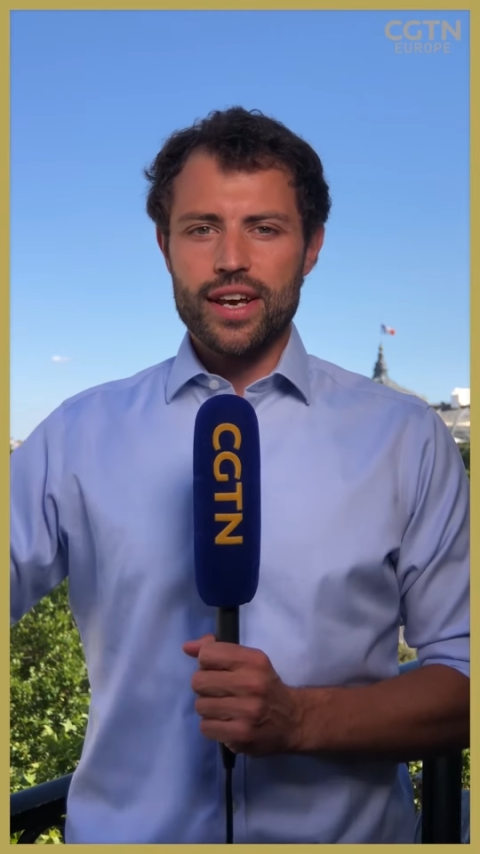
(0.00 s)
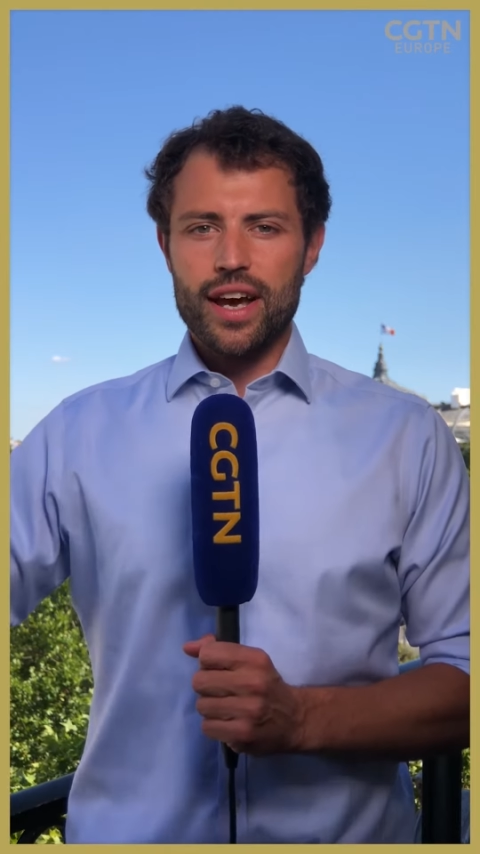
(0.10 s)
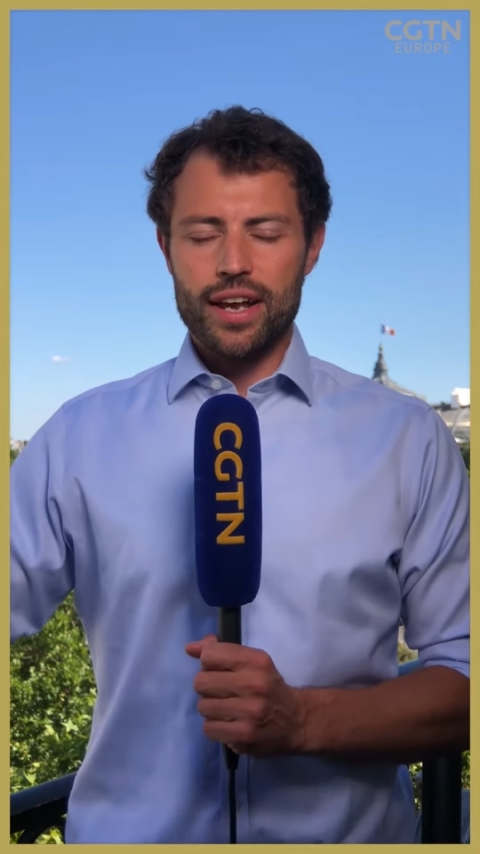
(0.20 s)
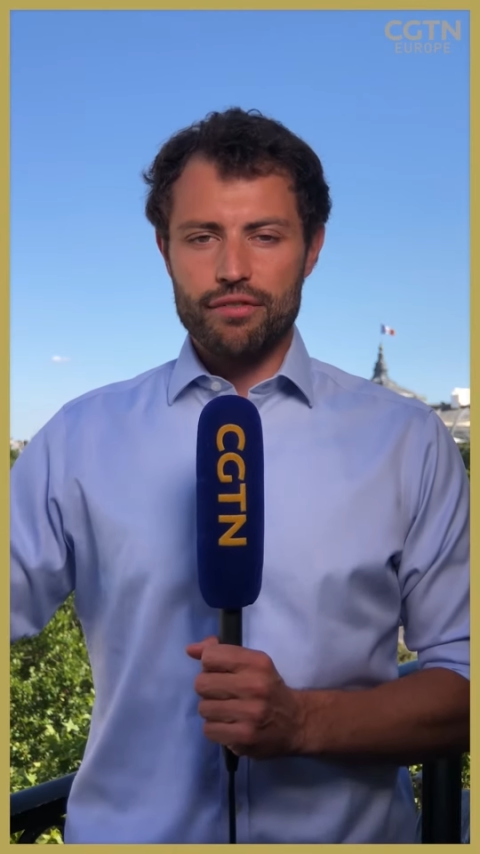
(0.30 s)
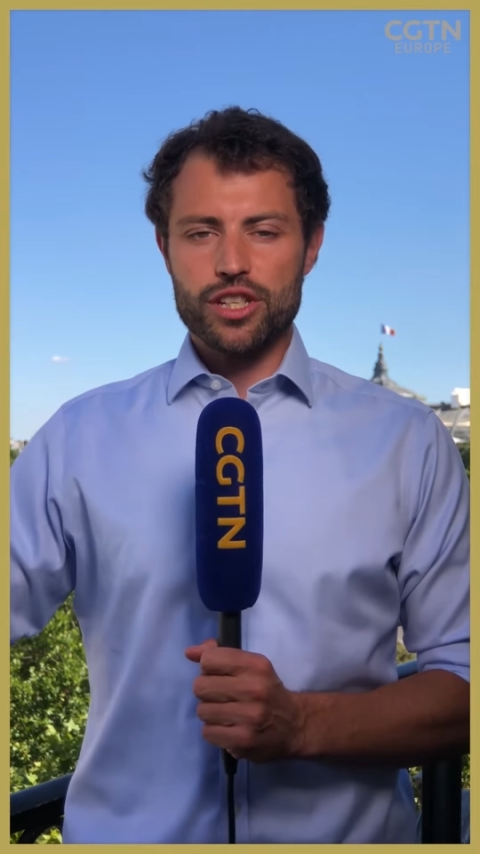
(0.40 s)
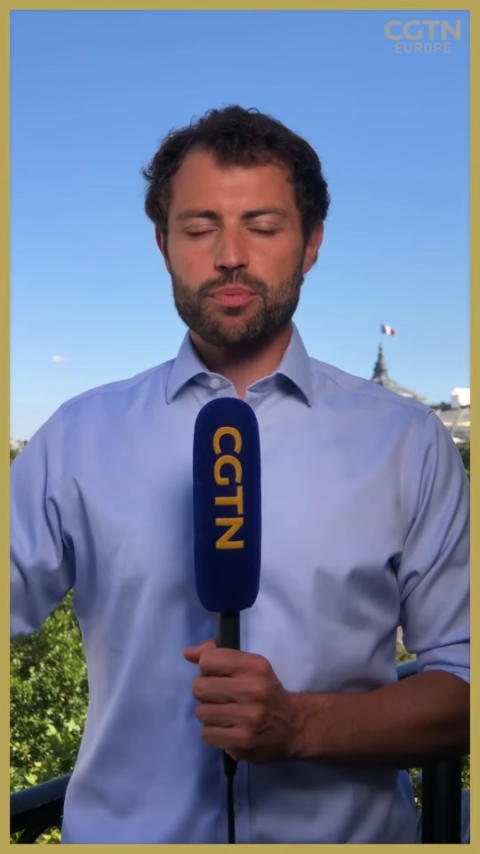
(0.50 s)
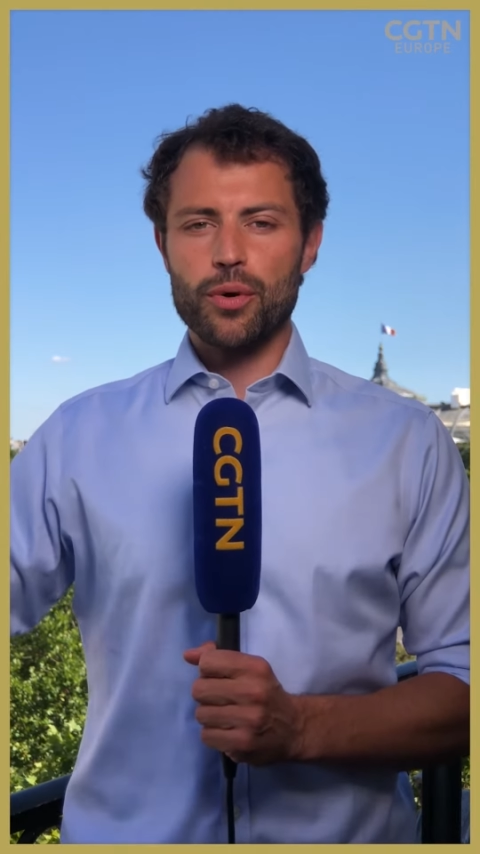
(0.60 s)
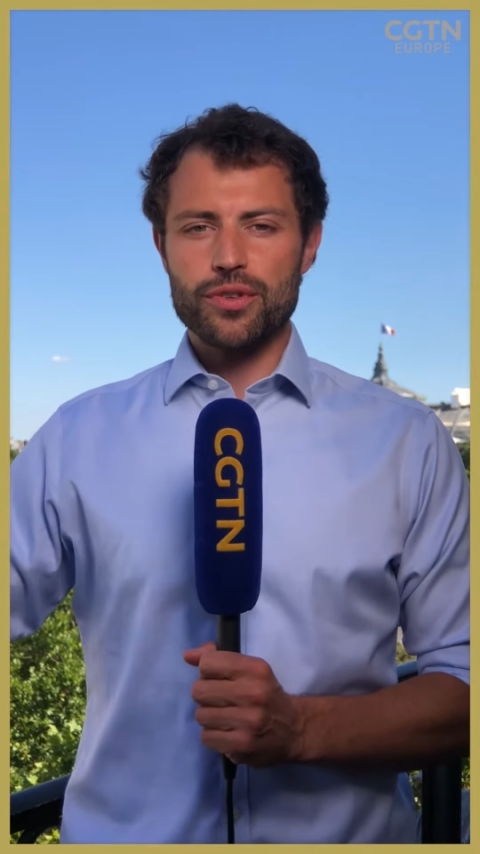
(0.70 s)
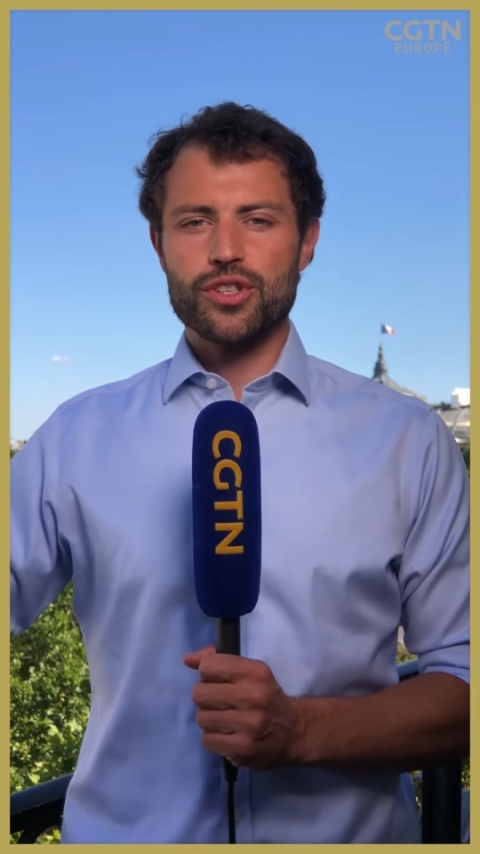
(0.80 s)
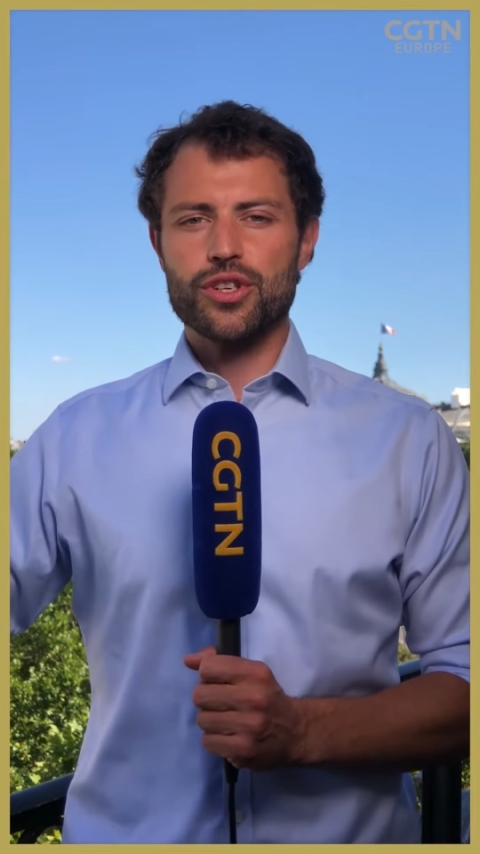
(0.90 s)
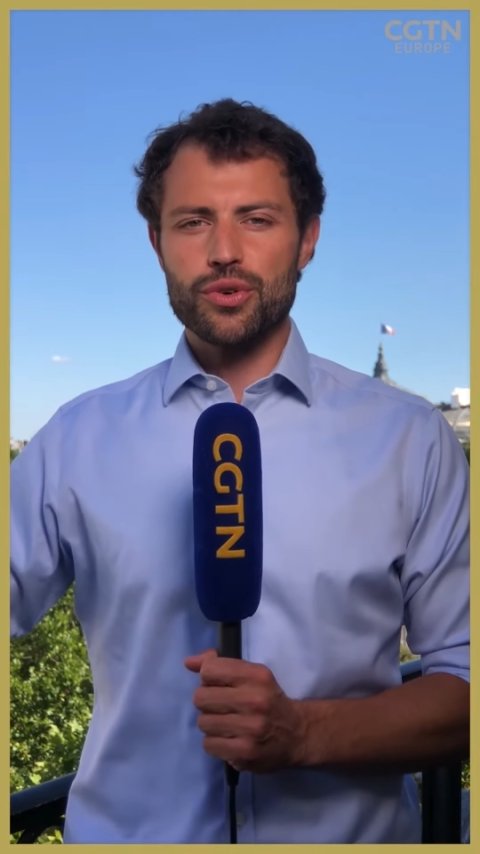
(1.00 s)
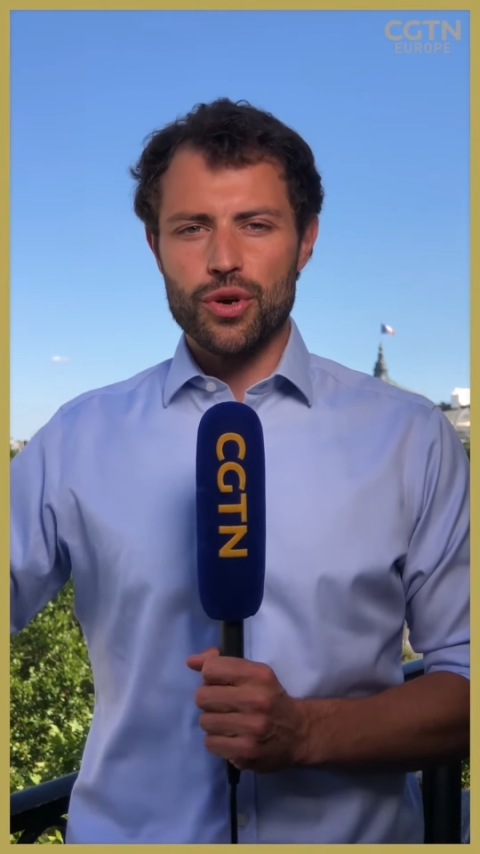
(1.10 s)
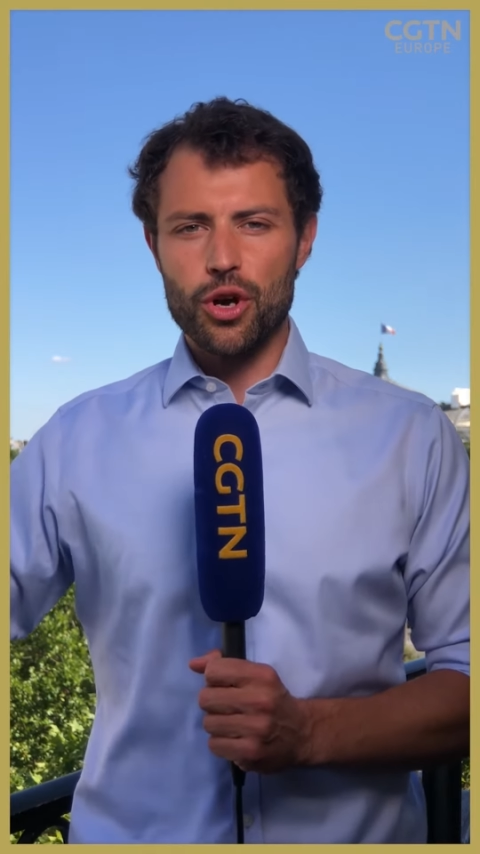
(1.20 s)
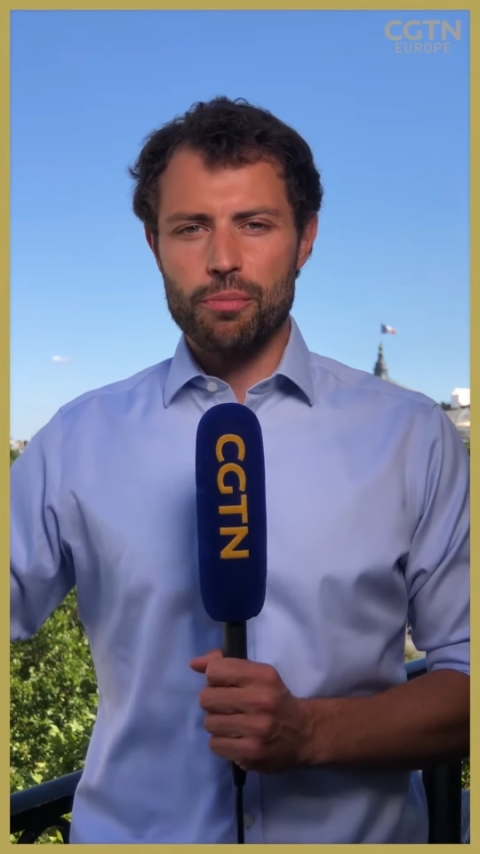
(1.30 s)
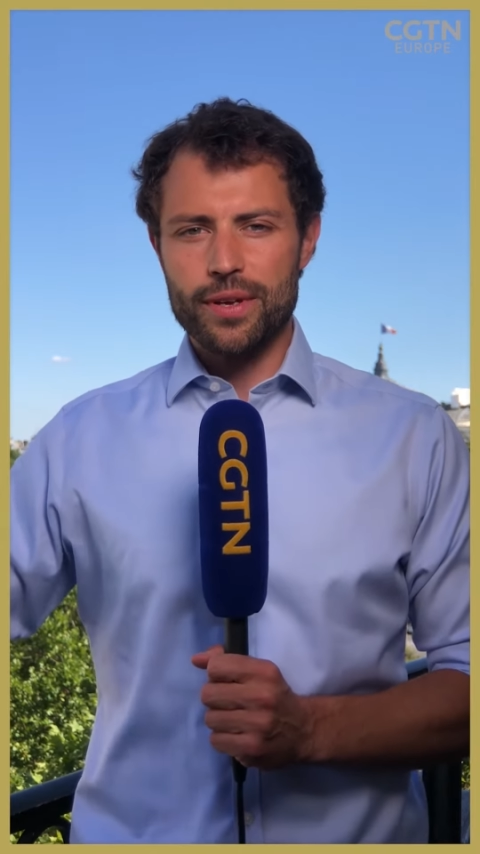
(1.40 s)
in response to
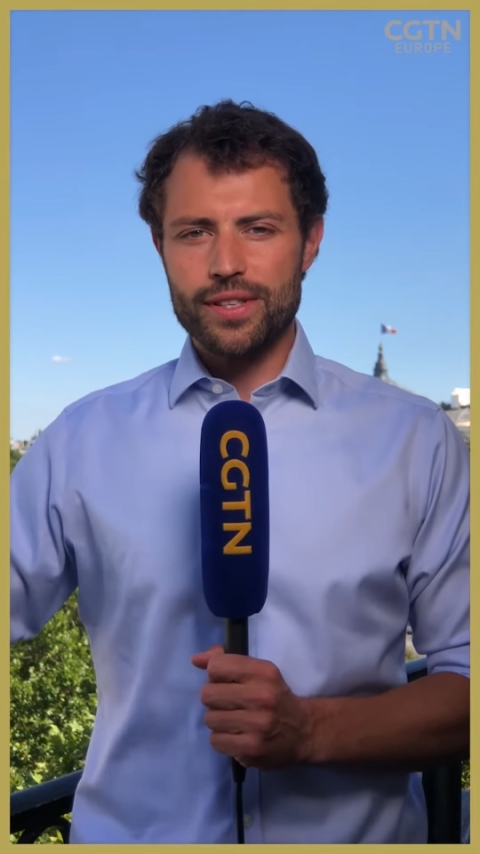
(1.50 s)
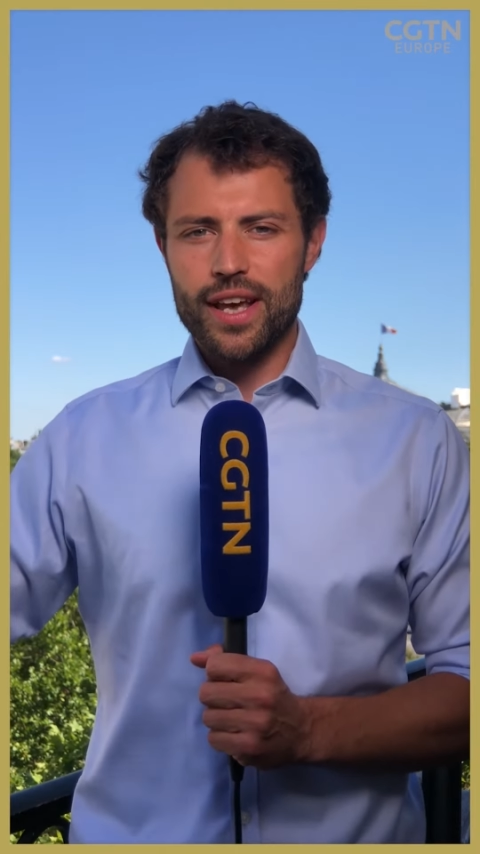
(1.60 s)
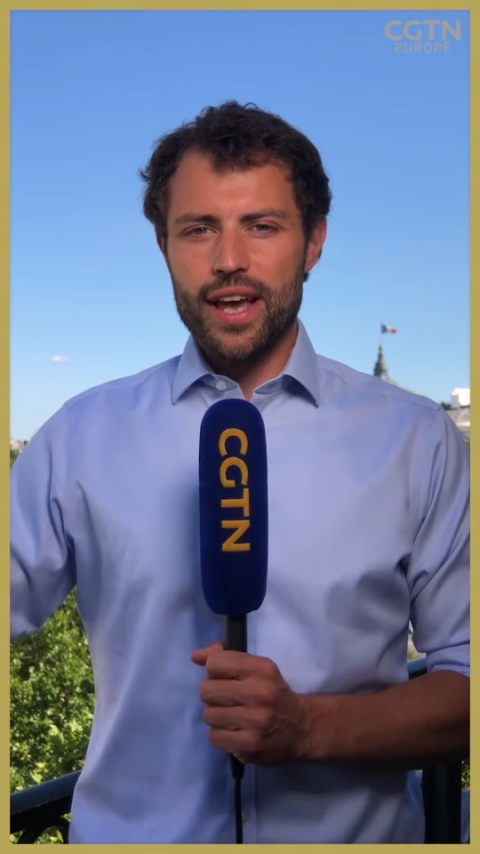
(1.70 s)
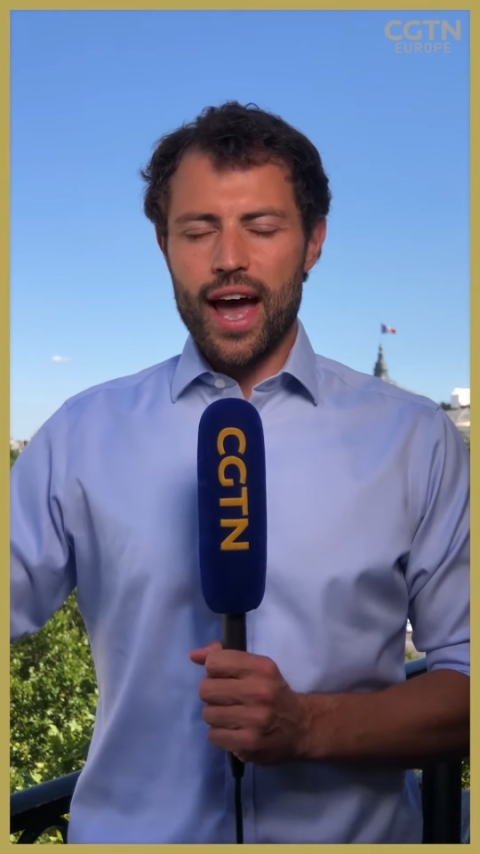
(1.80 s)
Uber's